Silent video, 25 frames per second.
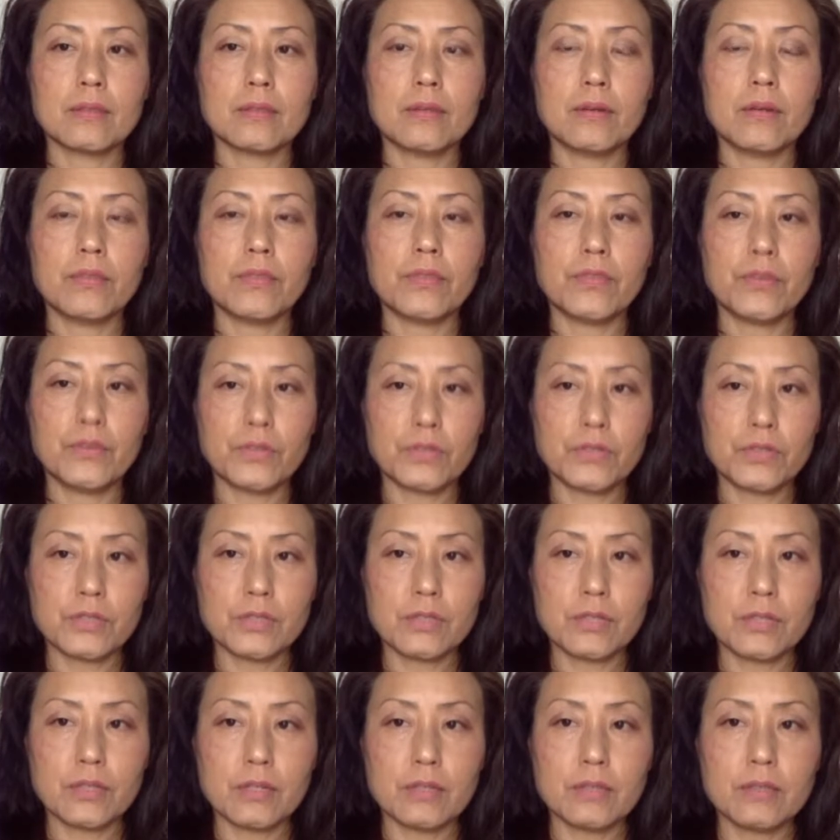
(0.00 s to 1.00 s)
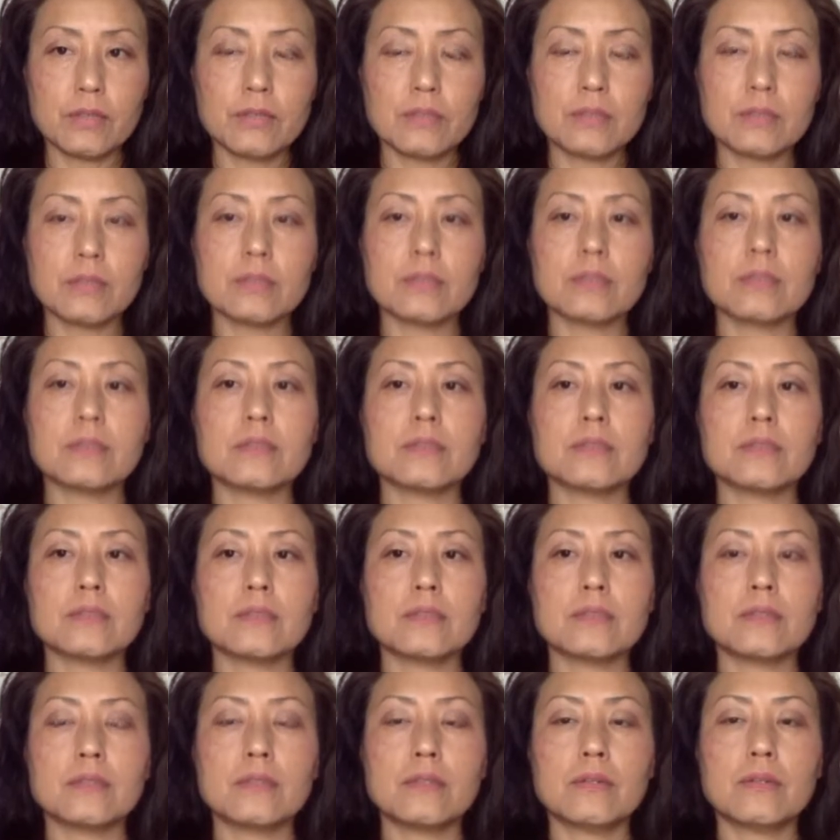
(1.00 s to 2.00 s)
Thursdays.
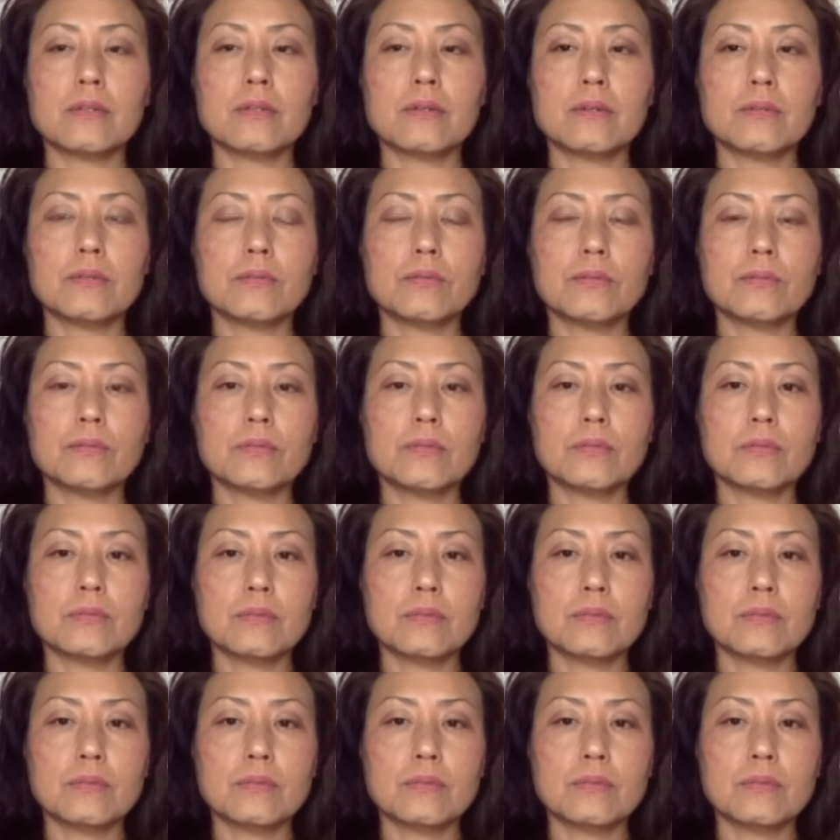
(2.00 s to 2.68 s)
So